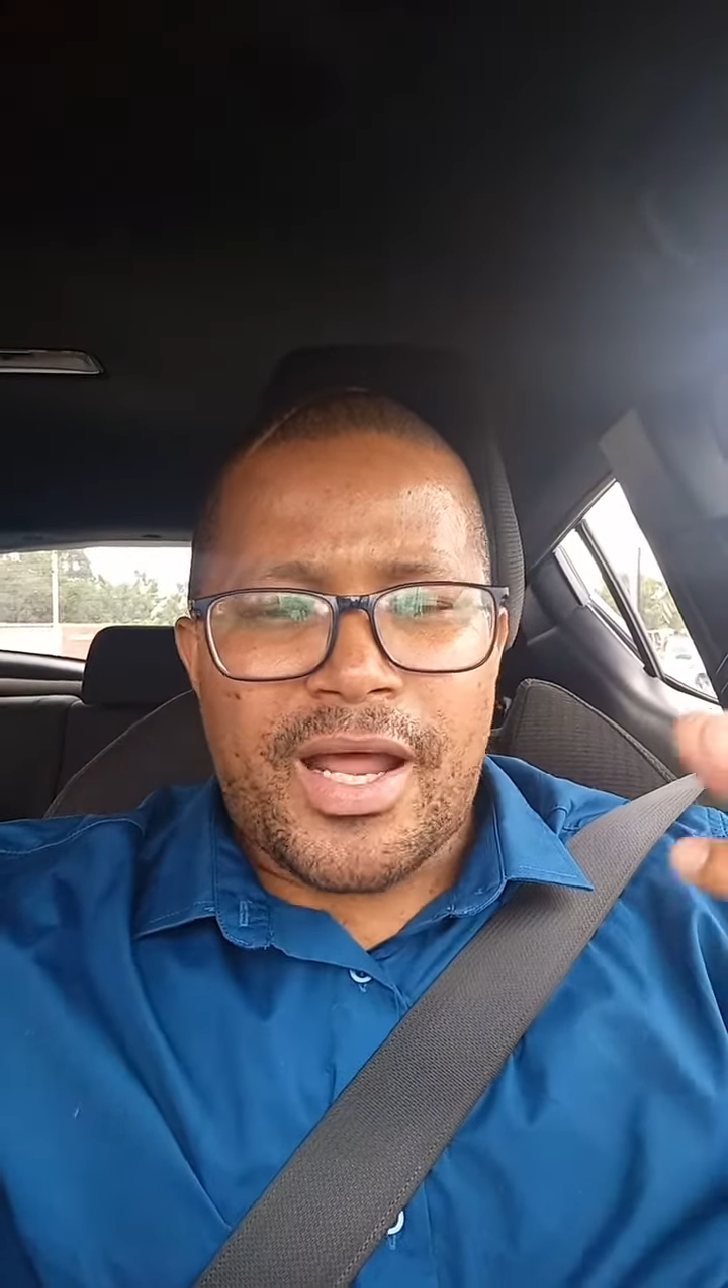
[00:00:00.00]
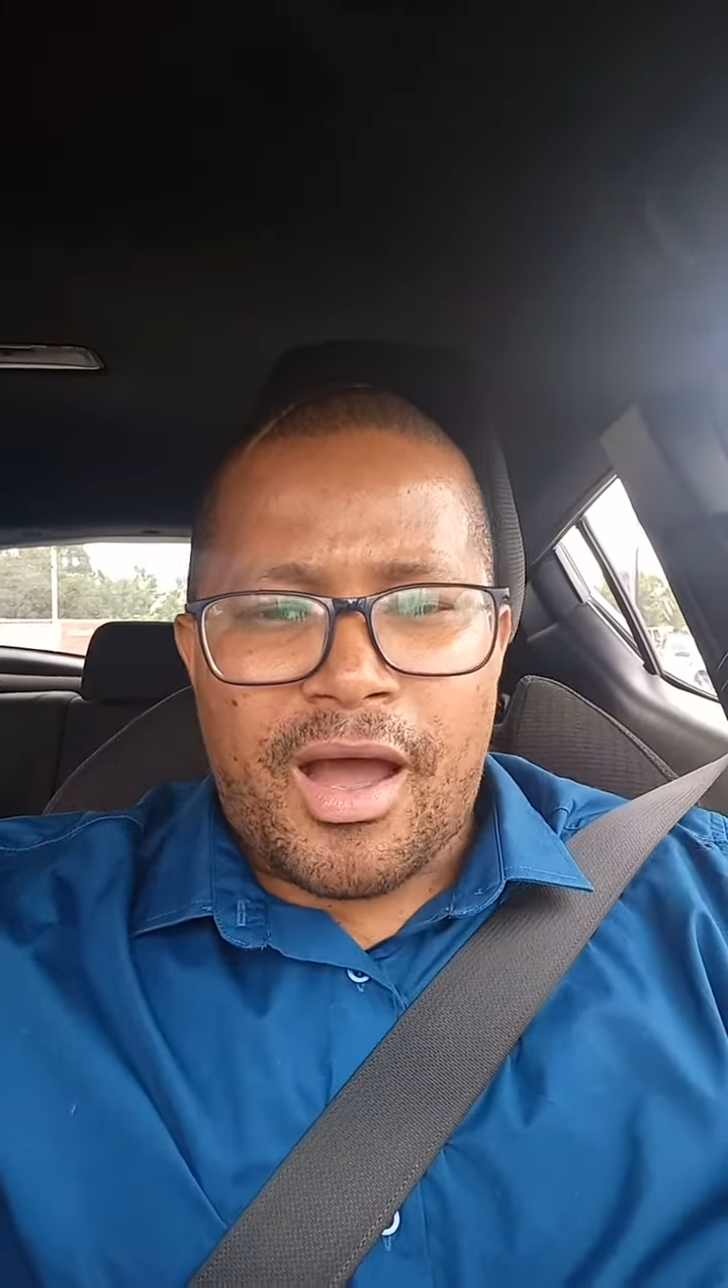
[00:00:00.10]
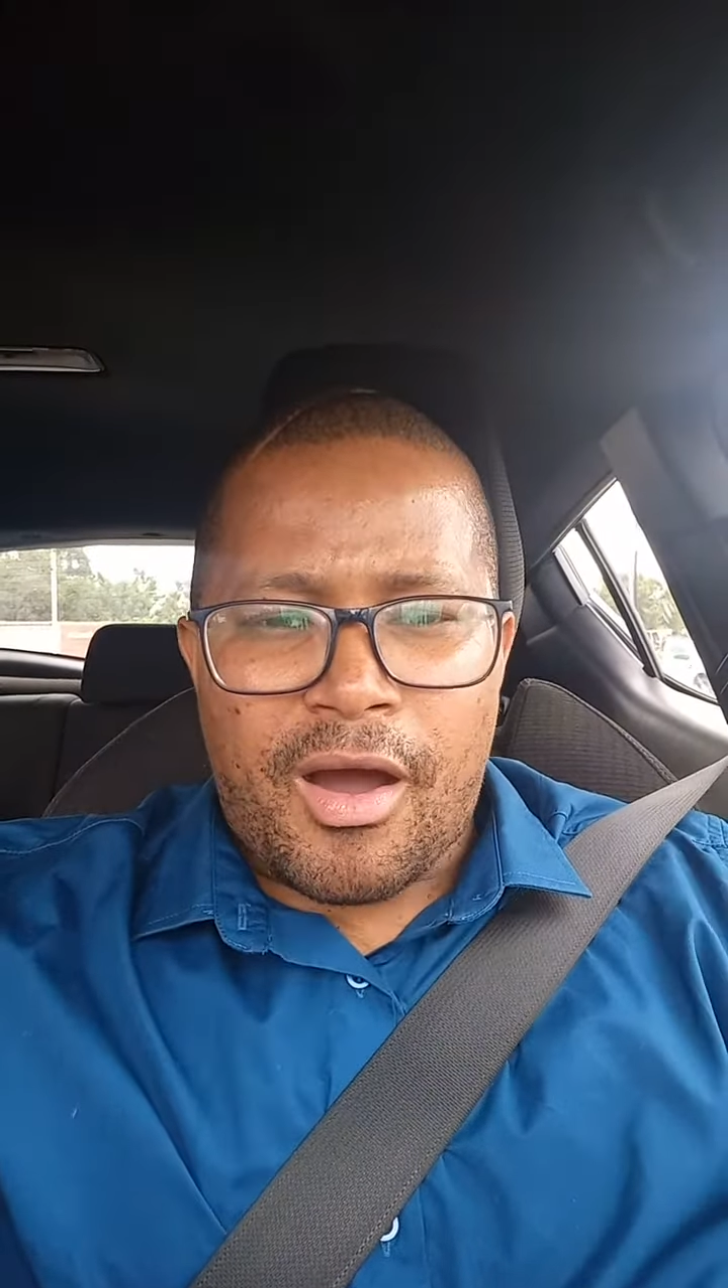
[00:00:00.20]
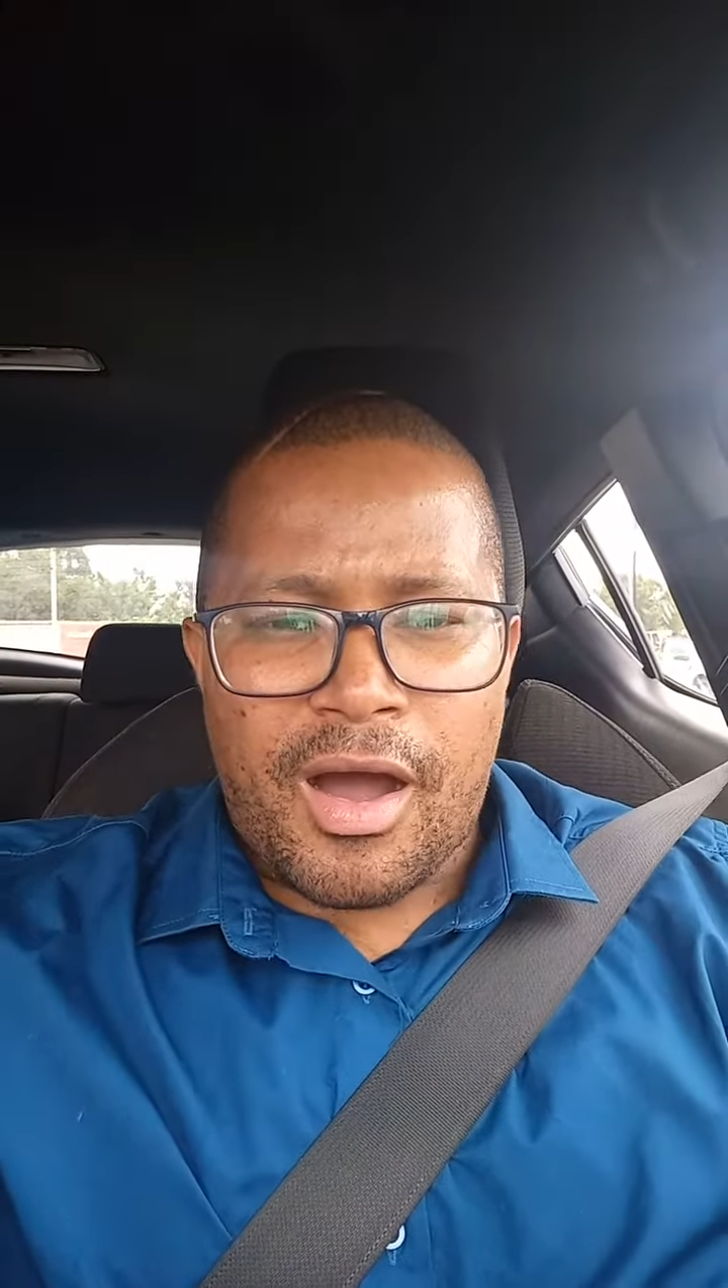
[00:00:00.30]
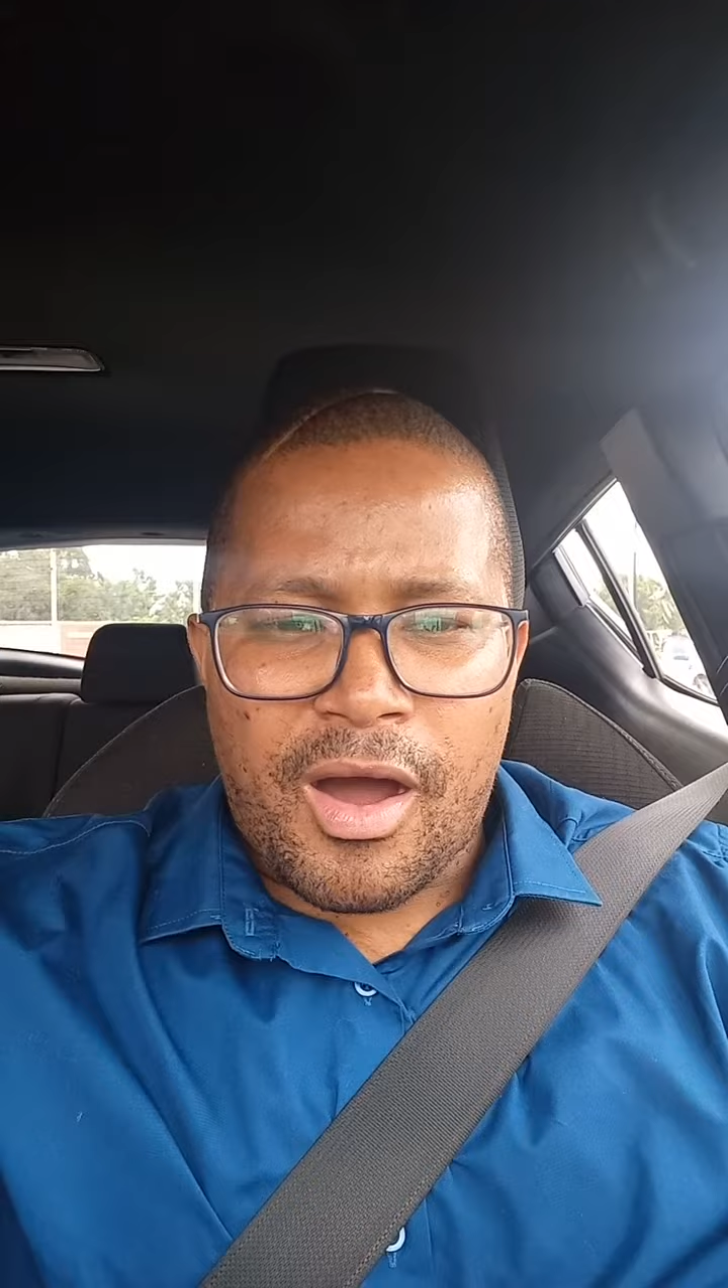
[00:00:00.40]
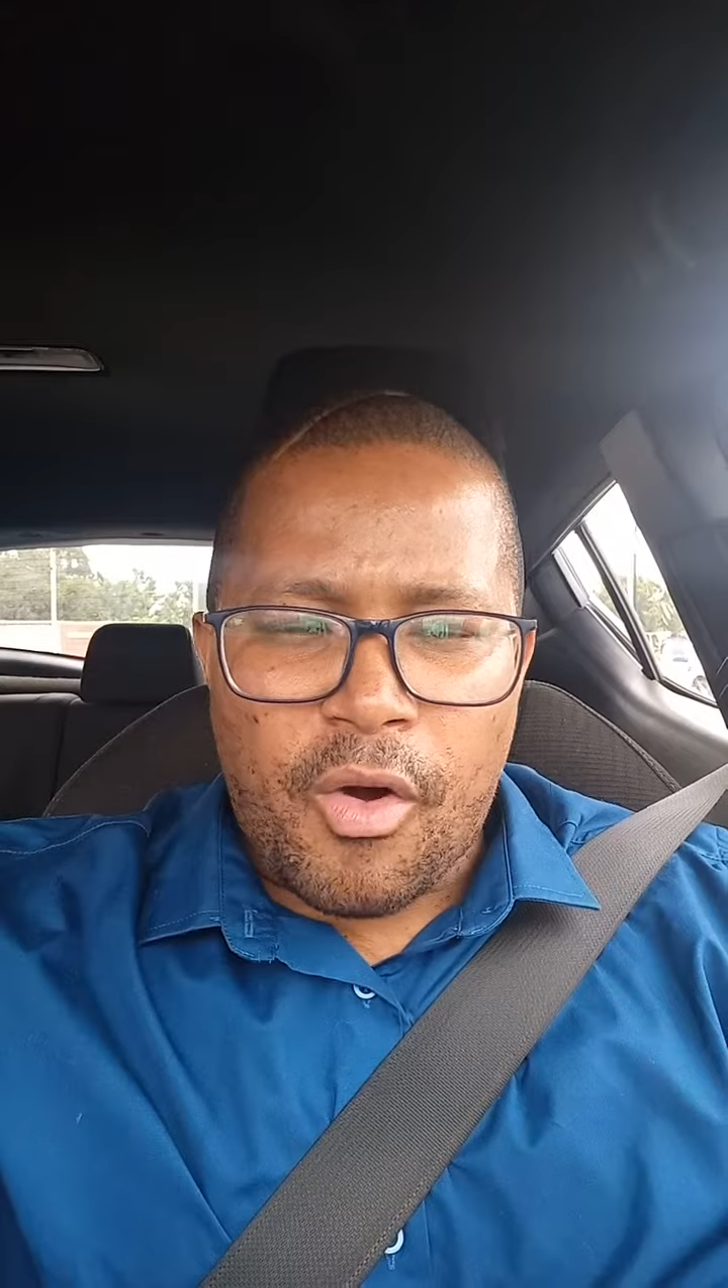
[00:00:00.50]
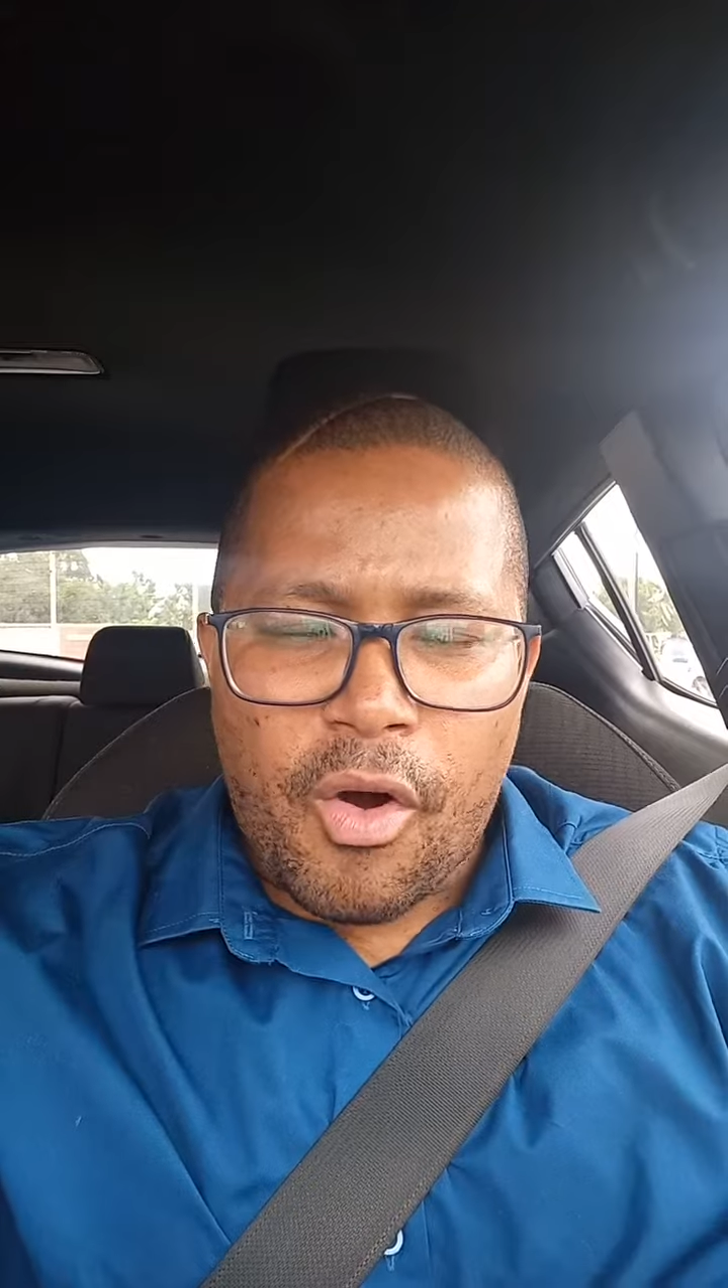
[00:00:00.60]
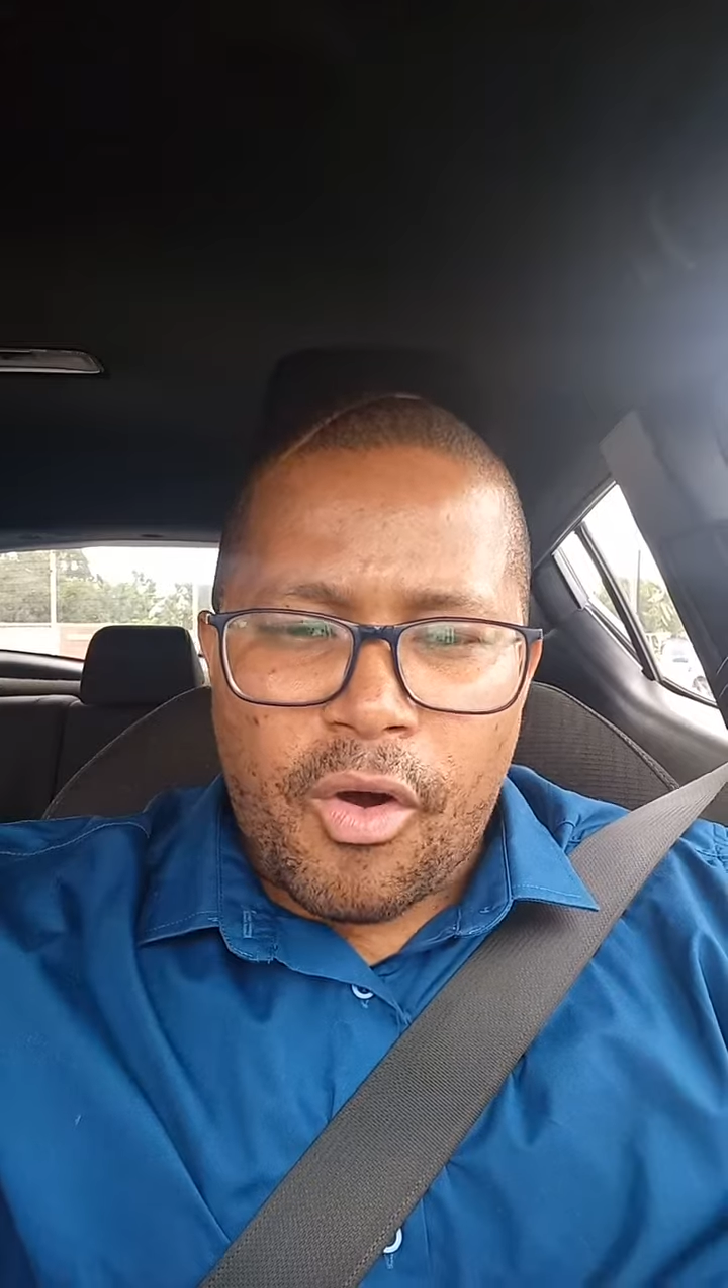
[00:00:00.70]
how